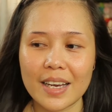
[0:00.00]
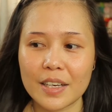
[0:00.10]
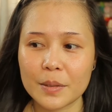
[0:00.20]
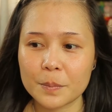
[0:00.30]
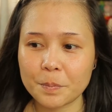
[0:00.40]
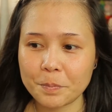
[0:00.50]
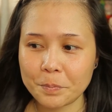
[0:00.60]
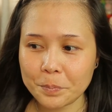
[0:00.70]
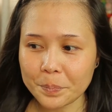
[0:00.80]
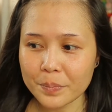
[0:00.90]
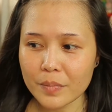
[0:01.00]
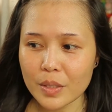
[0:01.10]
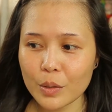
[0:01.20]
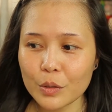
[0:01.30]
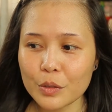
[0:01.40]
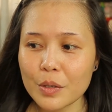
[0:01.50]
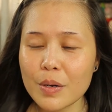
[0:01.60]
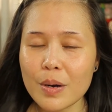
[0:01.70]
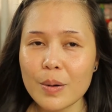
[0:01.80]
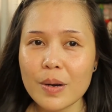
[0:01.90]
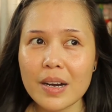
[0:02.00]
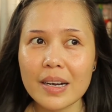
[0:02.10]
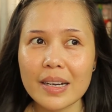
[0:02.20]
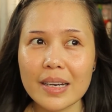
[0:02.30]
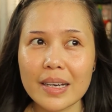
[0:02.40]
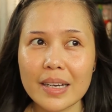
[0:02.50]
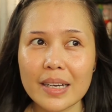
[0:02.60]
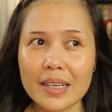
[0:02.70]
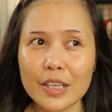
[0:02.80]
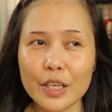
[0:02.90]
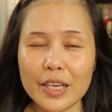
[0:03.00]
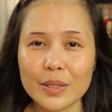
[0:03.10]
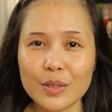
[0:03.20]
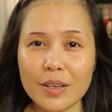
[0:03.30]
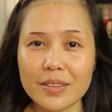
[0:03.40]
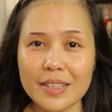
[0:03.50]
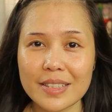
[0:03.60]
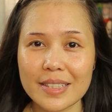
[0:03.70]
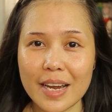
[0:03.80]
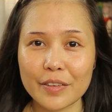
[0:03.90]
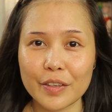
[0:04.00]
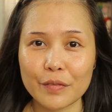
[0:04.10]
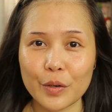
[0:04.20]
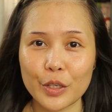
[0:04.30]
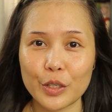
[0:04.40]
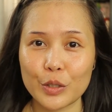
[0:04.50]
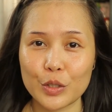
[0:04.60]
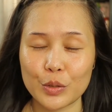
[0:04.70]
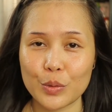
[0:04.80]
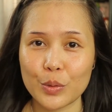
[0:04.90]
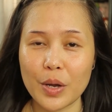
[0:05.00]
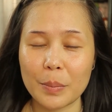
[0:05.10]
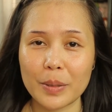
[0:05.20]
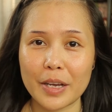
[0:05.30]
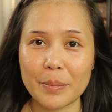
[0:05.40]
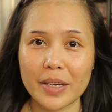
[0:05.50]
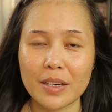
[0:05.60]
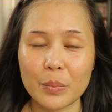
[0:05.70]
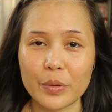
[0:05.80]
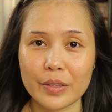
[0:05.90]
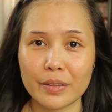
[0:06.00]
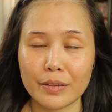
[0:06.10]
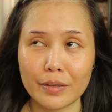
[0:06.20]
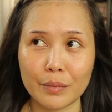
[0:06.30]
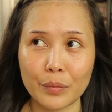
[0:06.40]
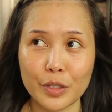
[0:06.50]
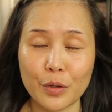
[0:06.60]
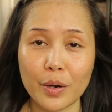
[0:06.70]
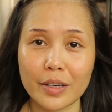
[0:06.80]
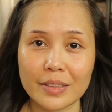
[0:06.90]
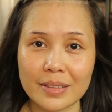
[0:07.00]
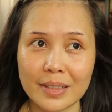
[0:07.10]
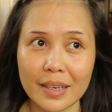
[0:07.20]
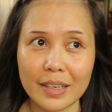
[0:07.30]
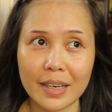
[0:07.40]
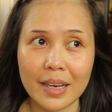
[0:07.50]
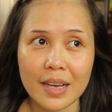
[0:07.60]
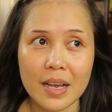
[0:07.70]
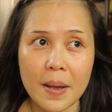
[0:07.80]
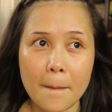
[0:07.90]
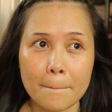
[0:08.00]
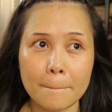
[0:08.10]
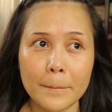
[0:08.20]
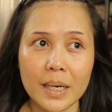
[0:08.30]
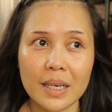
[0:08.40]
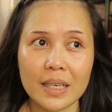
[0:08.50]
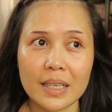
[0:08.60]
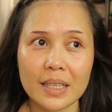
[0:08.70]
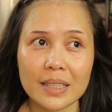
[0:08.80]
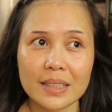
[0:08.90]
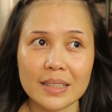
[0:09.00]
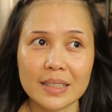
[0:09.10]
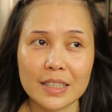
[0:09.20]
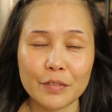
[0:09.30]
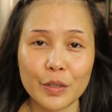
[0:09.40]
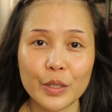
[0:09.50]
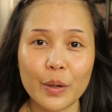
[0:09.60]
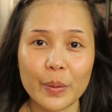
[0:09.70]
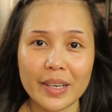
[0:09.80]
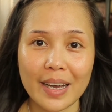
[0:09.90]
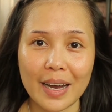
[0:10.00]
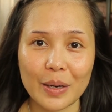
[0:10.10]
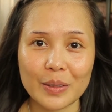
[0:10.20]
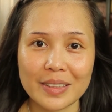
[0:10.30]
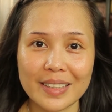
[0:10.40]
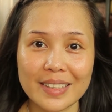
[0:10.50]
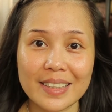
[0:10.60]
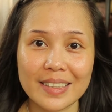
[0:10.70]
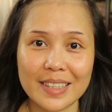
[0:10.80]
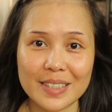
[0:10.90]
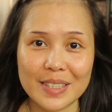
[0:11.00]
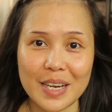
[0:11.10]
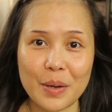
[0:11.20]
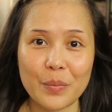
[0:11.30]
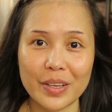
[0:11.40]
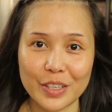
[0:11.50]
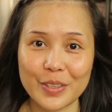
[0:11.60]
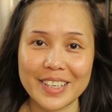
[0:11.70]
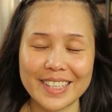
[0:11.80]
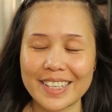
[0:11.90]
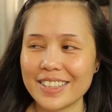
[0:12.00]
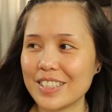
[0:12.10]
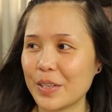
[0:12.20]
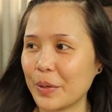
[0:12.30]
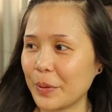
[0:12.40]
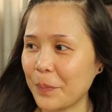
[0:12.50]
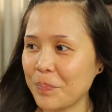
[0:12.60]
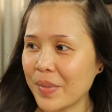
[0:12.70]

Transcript: And although it's not necessary for you to apply makeup when you are sick, but if you're going out, that's a time when you need it. So